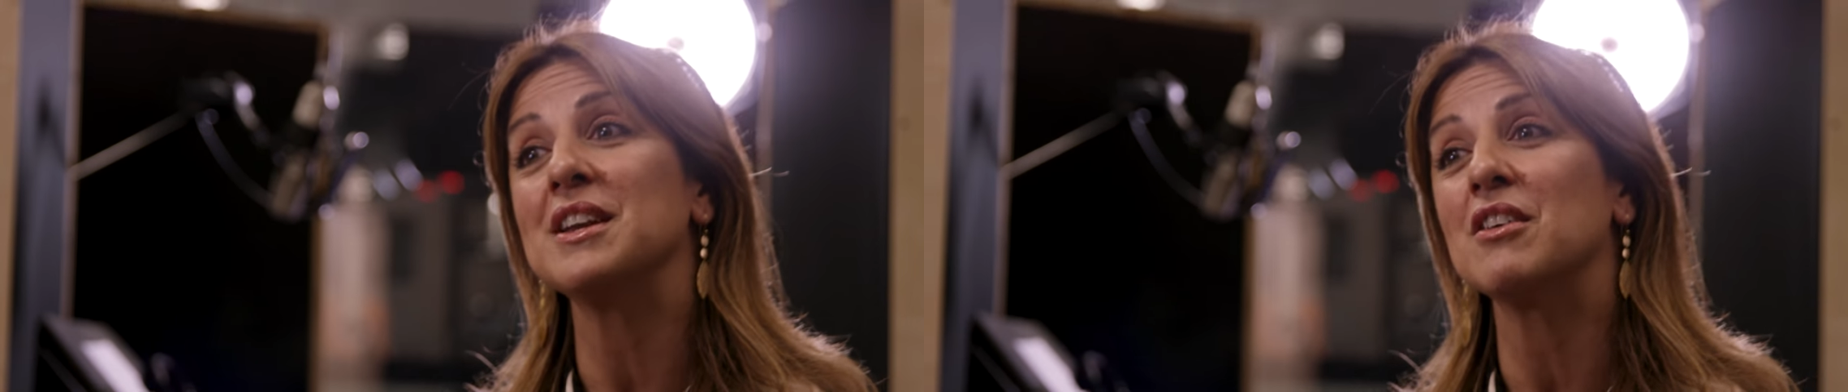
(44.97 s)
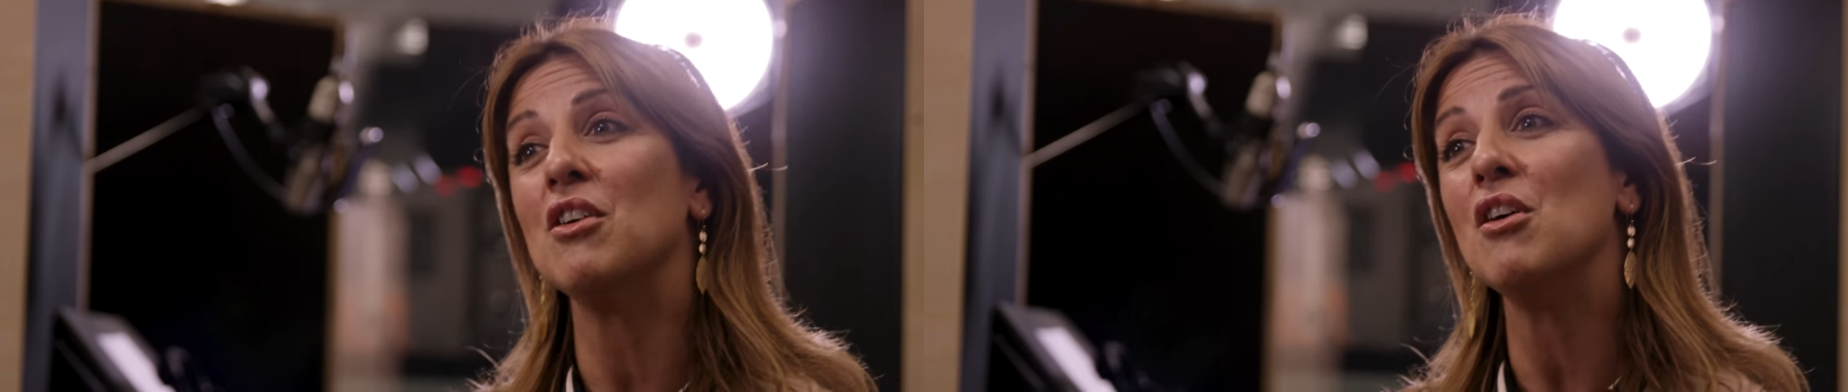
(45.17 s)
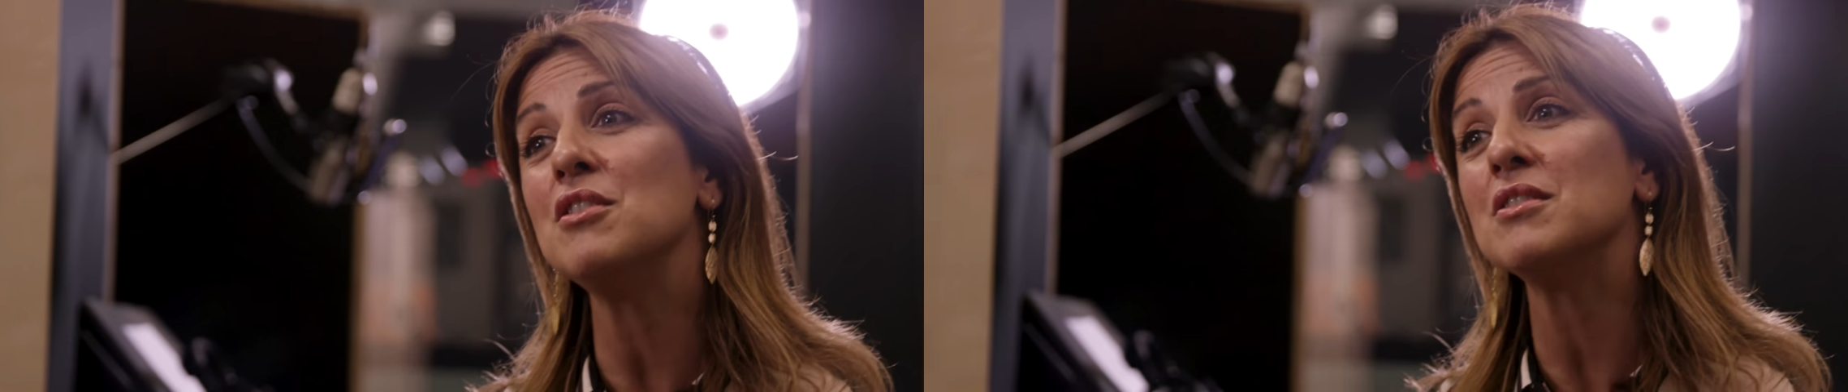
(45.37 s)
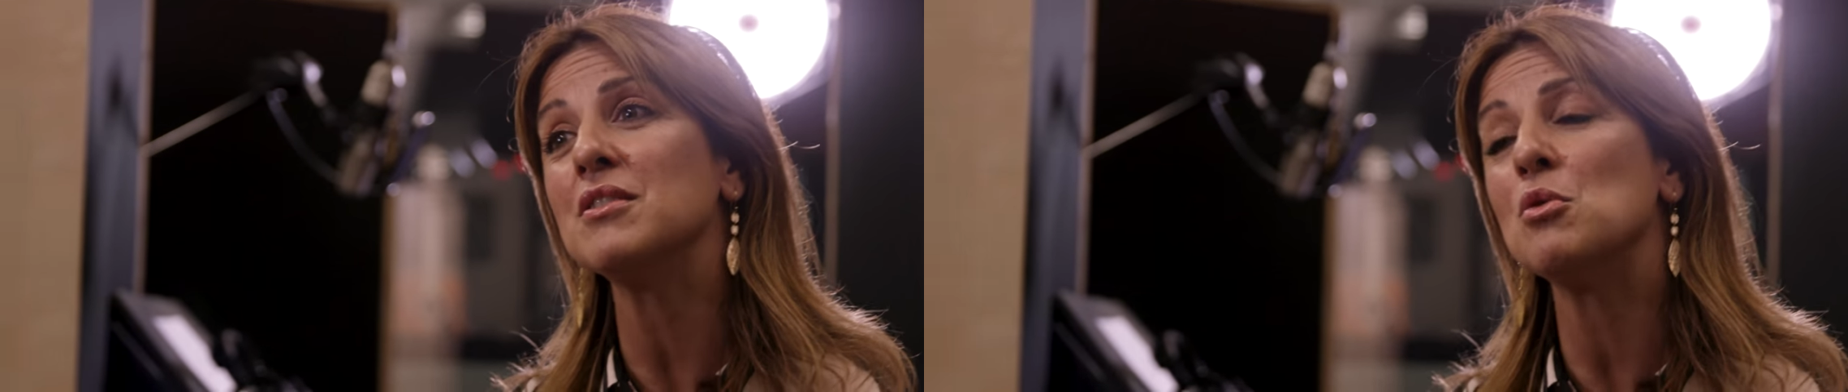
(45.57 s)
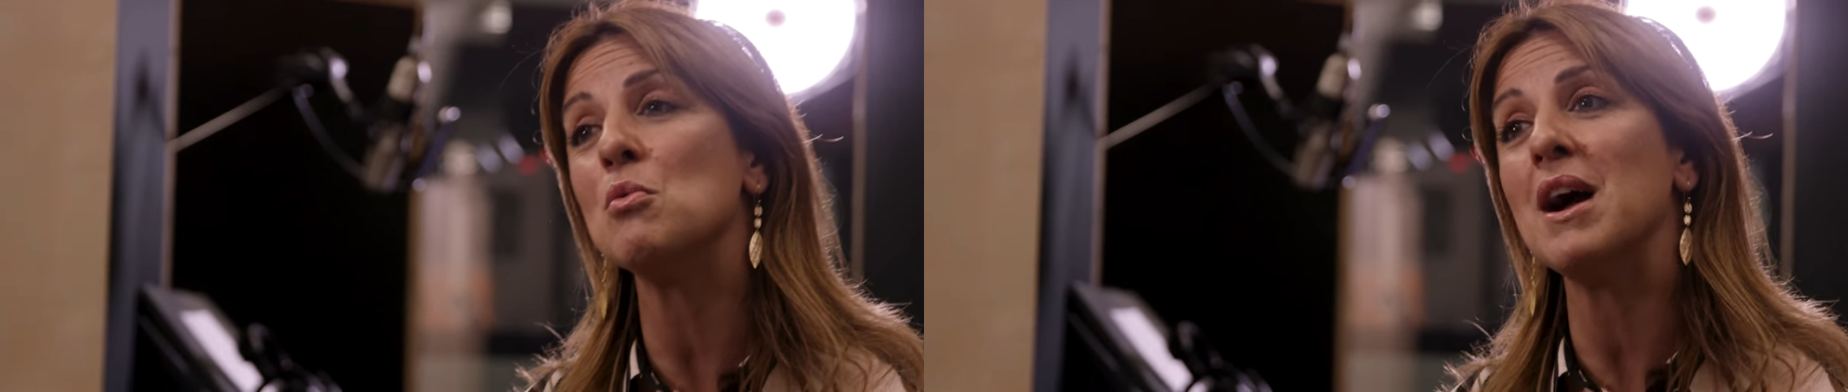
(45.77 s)
to God
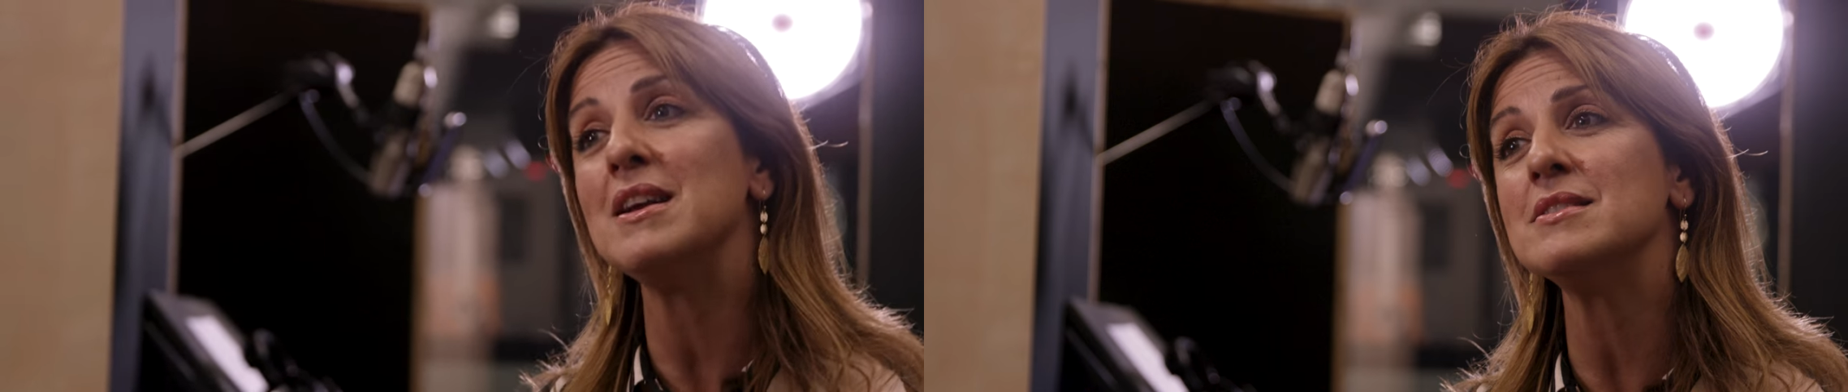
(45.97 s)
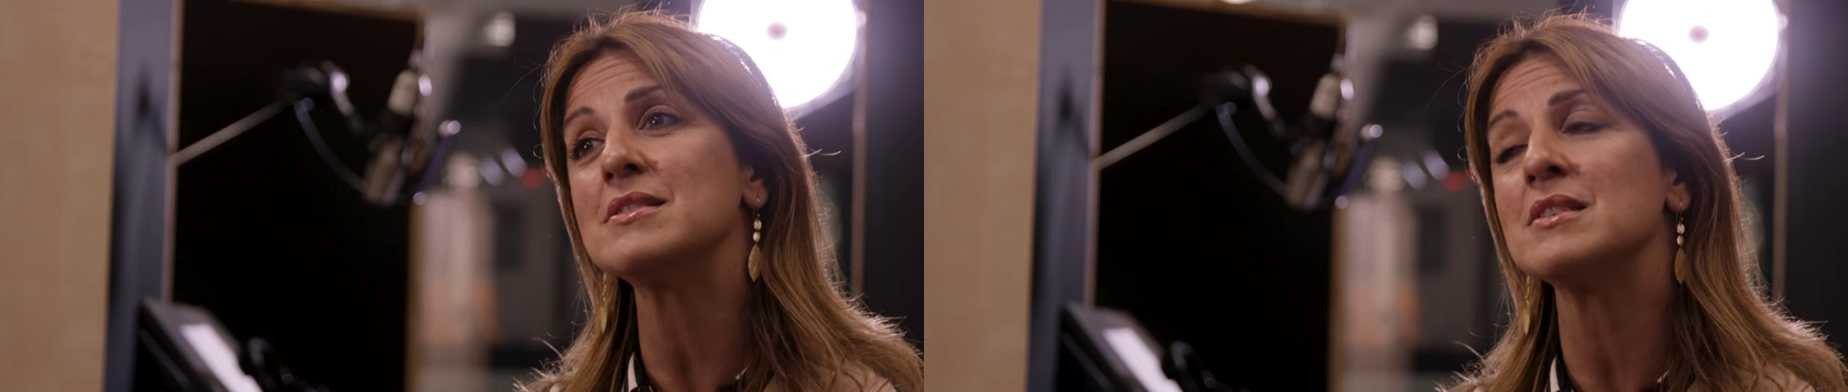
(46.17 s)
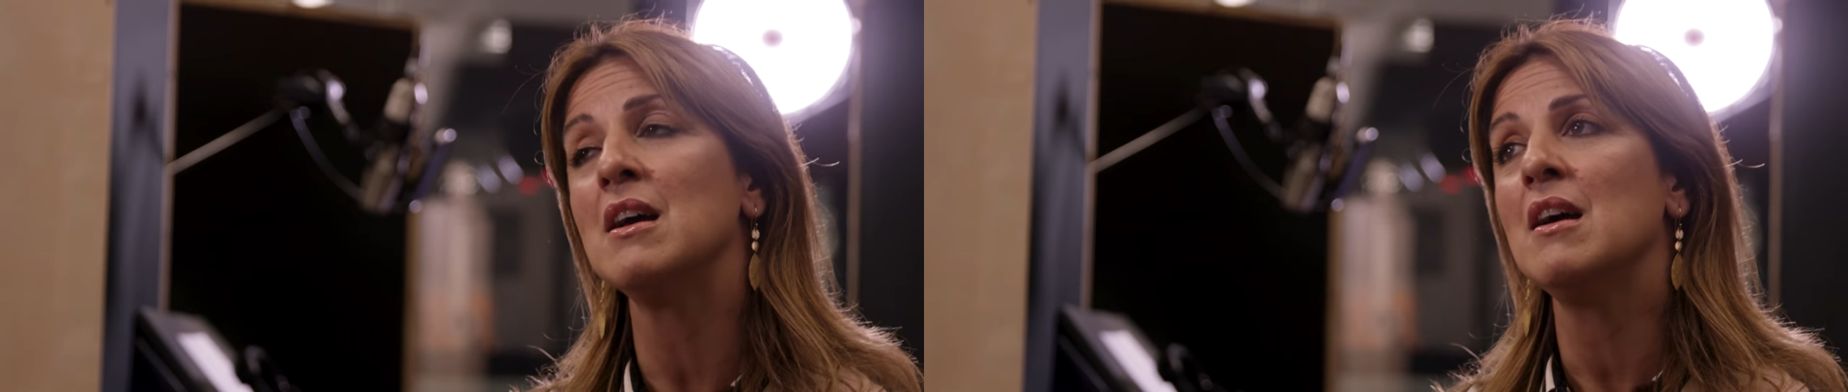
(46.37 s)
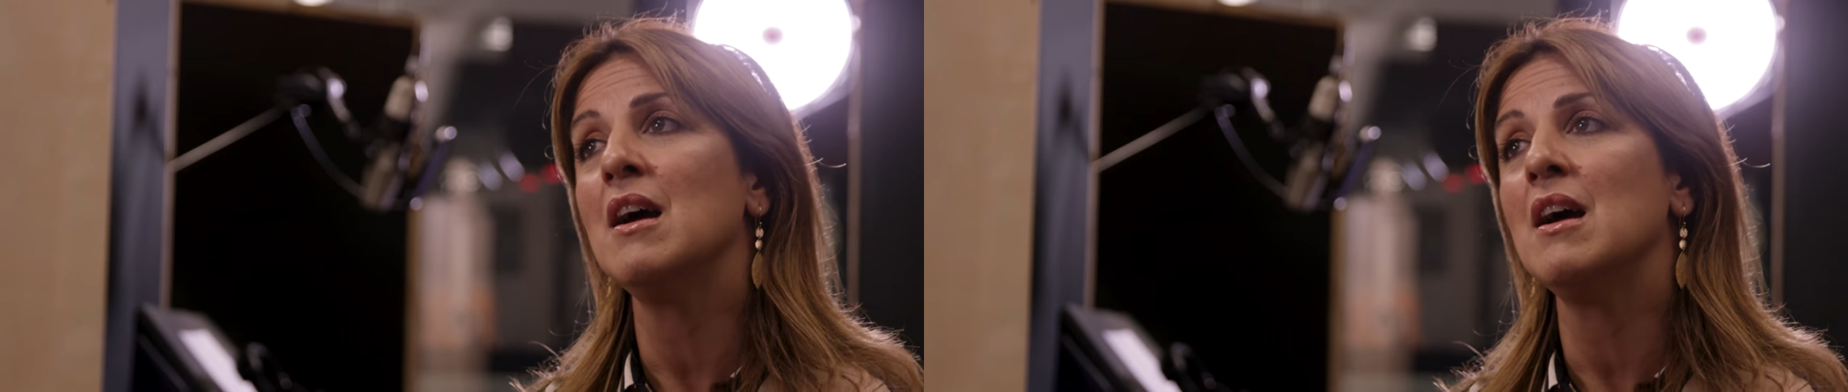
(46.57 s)
always,